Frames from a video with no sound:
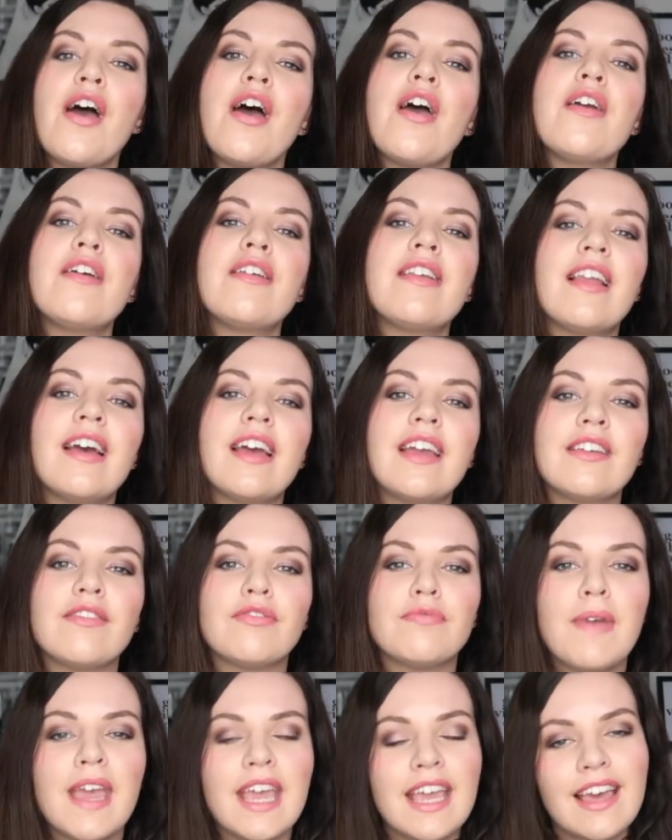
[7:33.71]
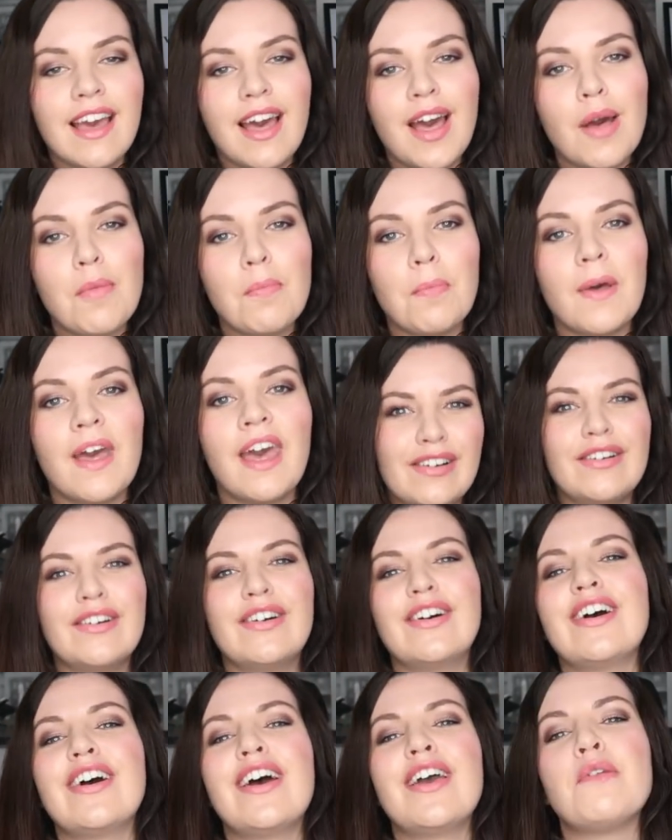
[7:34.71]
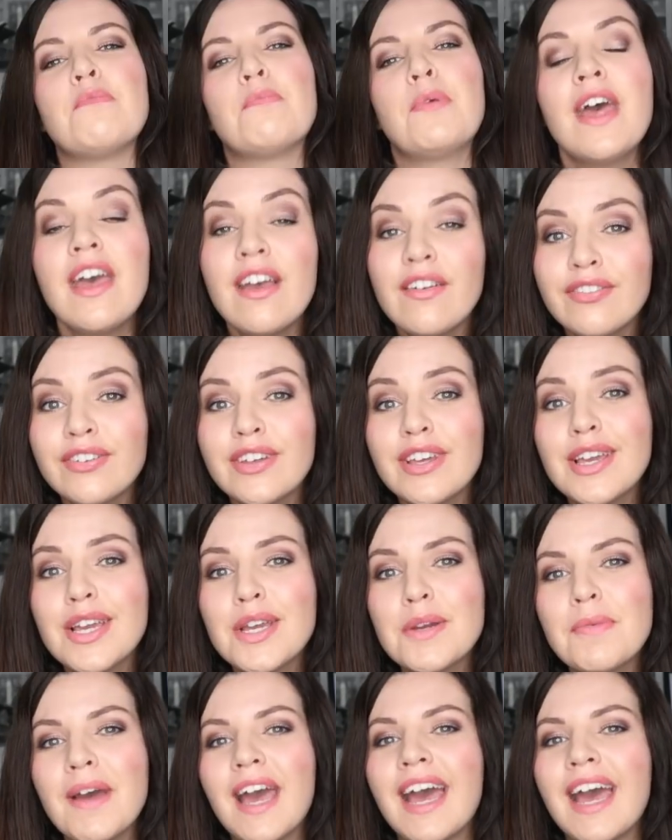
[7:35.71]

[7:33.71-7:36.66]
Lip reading: own line of makeup or her own perfume,